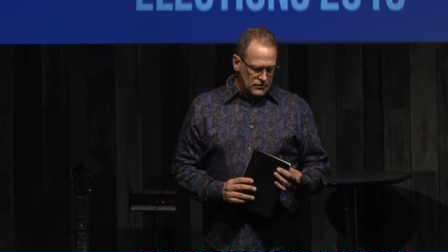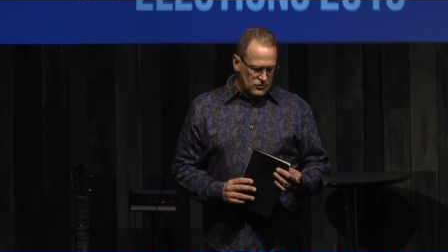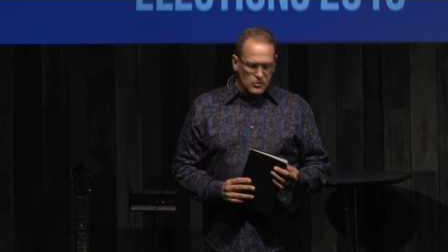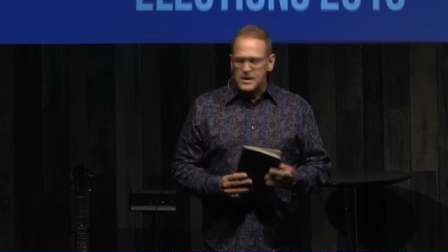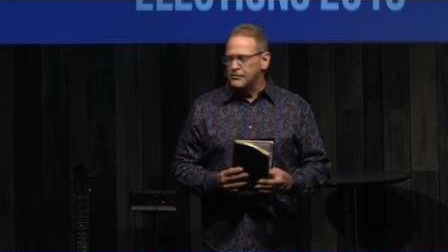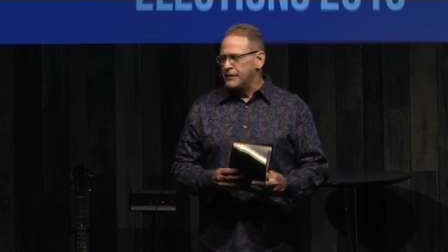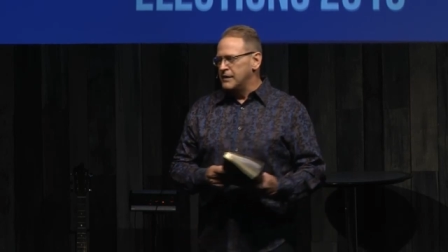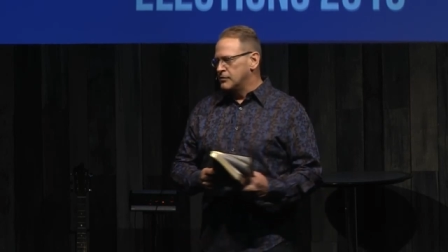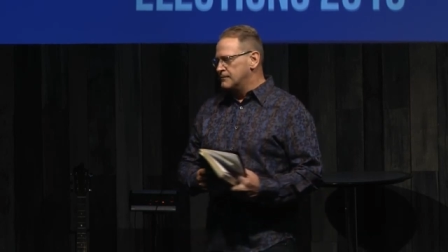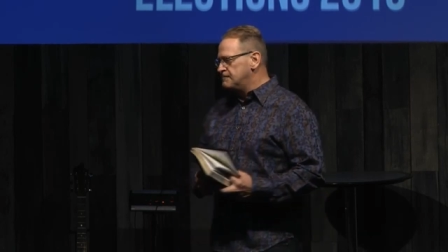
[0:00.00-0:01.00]
Do me a
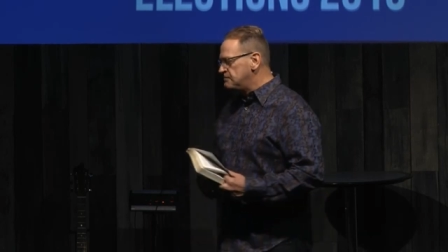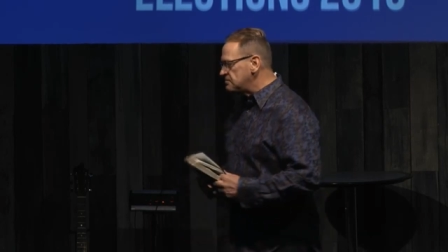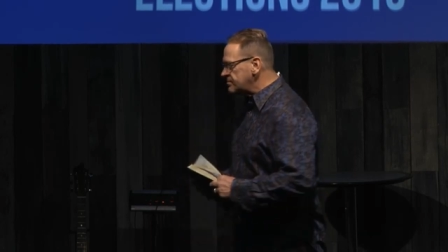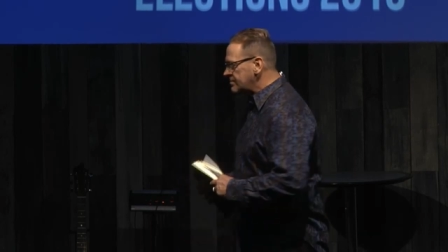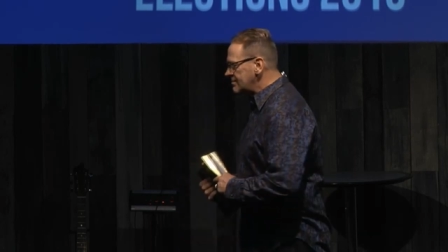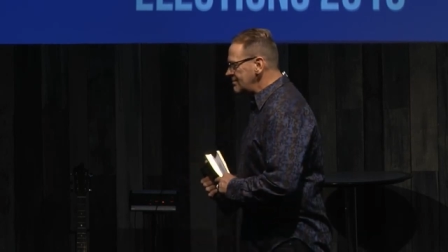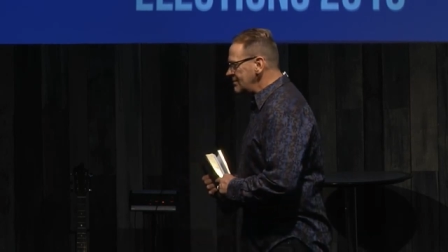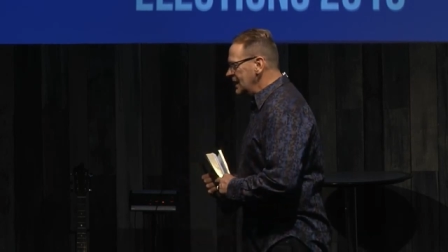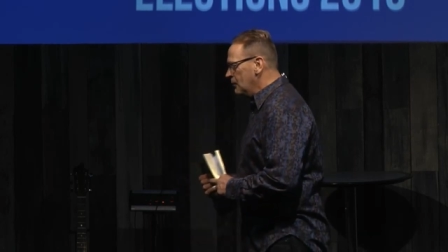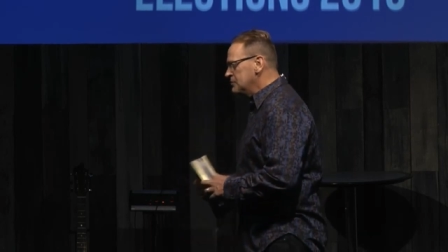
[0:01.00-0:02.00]
favor.
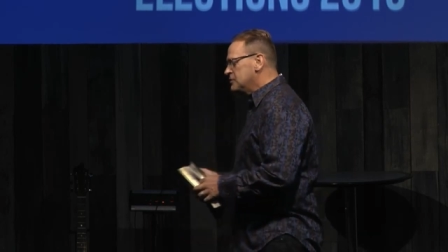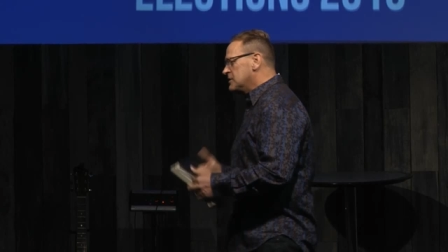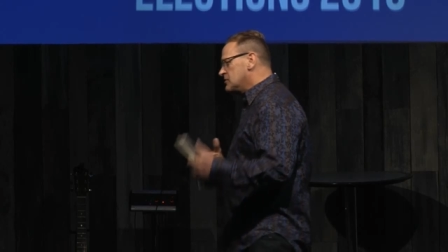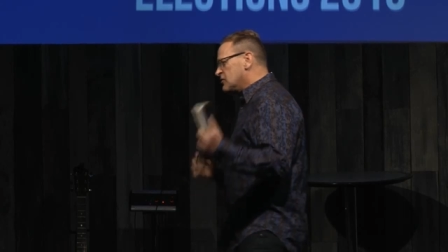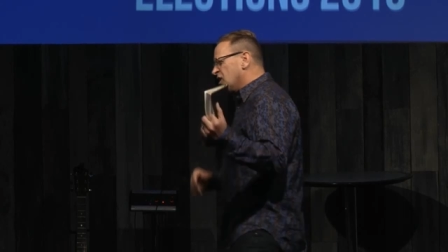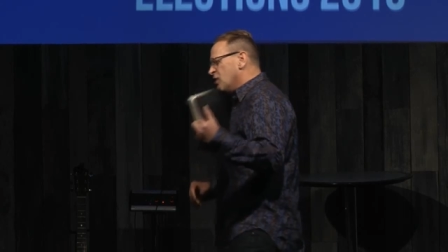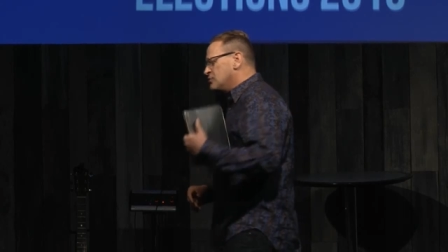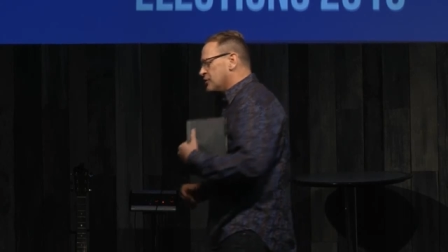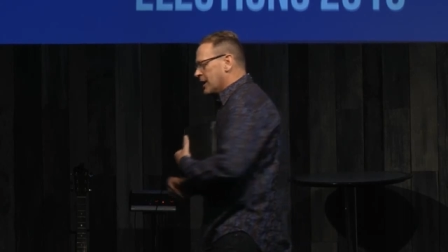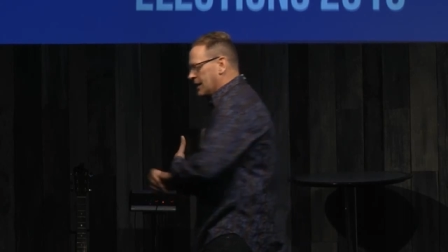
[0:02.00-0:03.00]
I want you to just
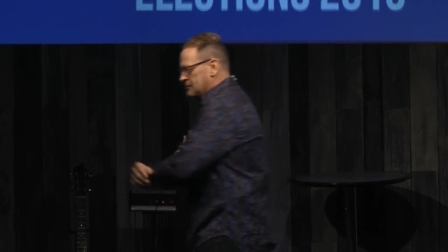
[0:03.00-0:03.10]
close your eyes